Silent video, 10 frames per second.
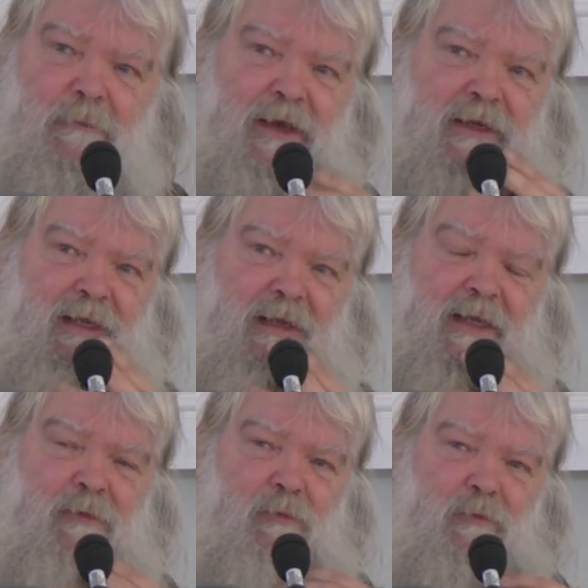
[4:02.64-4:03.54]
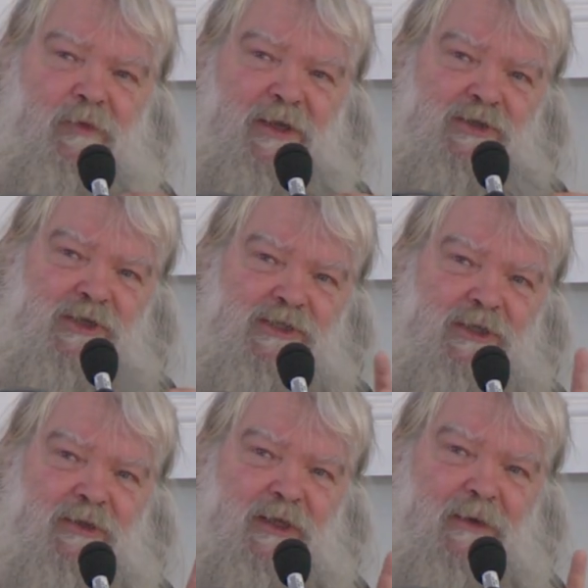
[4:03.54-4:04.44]
But the
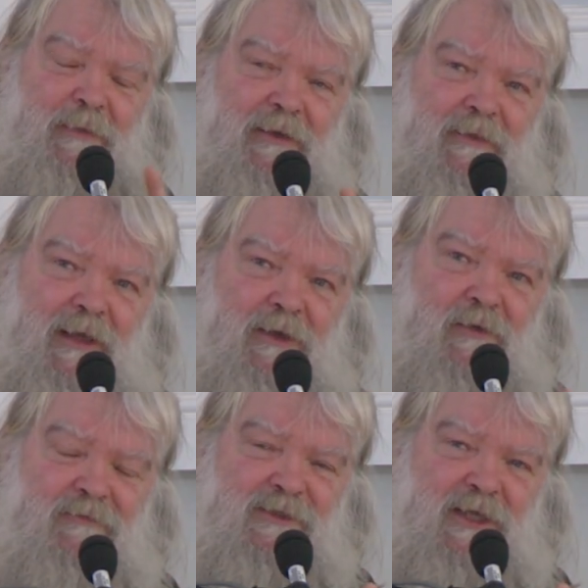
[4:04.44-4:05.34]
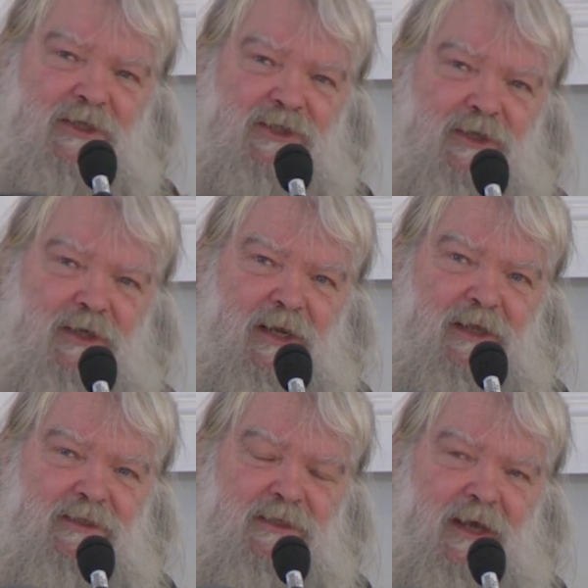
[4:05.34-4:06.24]
interesting thing about that conversation
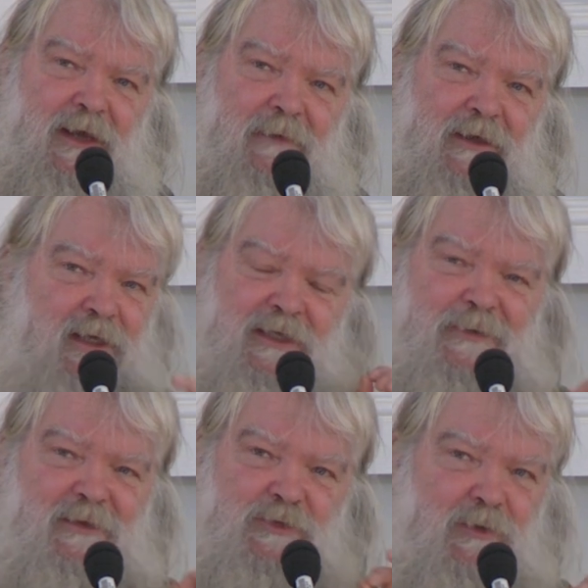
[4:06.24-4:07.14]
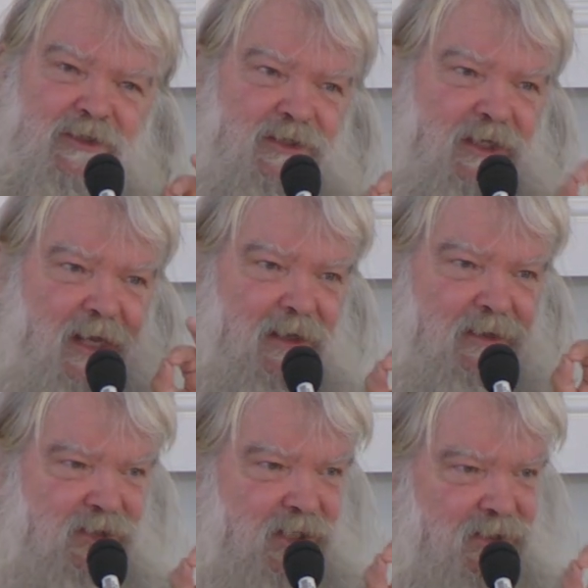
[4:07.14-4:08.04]
is Nicodemus wants to
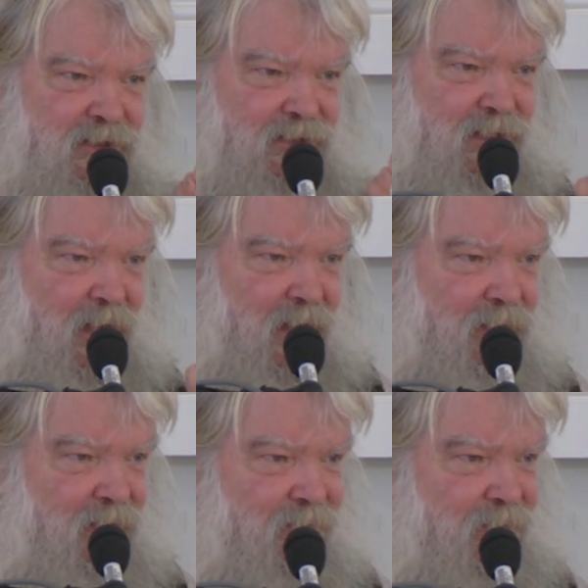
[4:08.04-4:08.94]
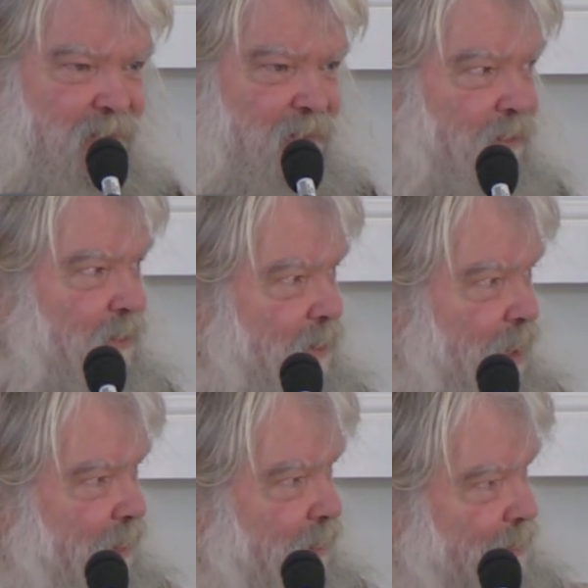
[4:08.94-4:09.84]
get Jesus to kind of
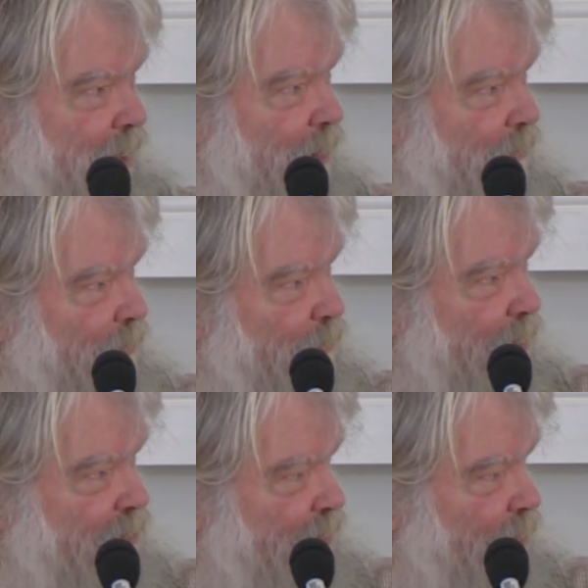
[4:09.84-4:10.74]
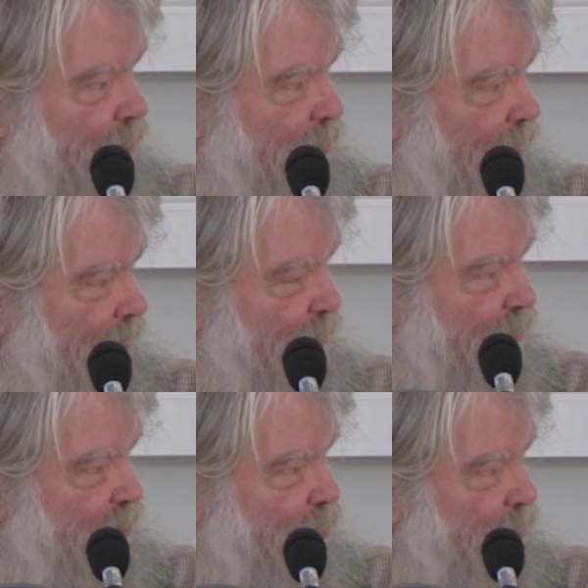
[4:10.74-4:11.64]
nail it down and pass it on to him as
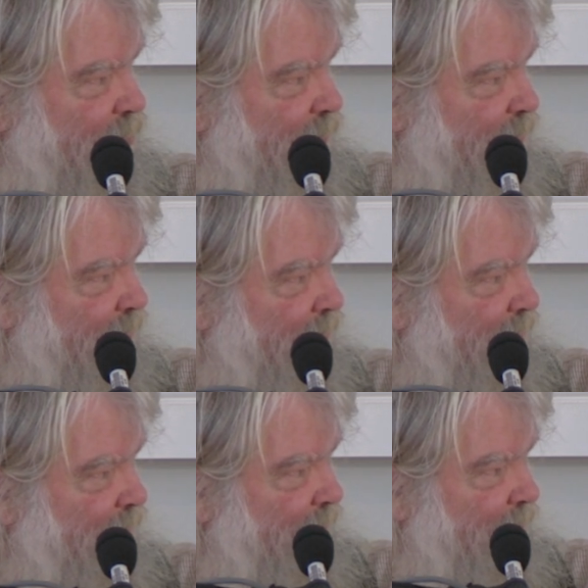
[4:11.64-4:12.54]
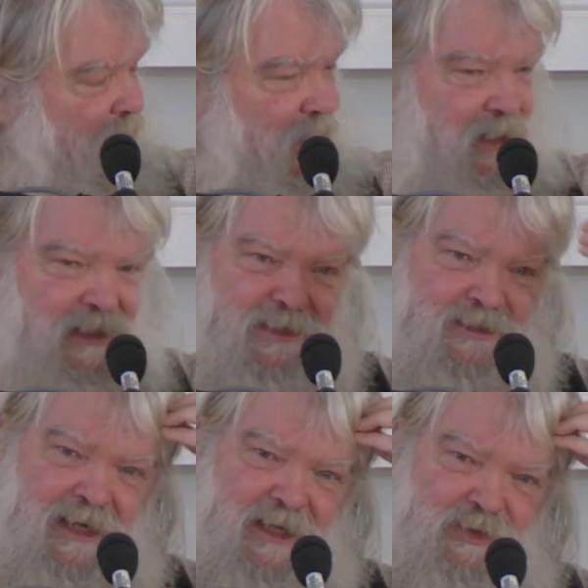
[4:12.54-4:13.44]
a sort of a little
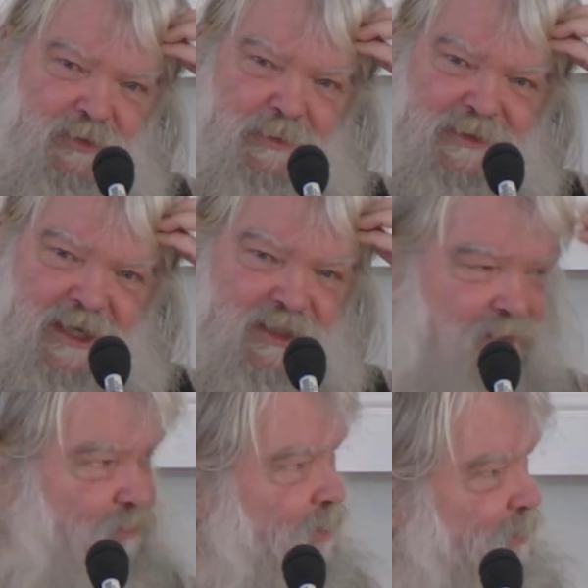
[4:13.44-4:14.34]
intellectual possession for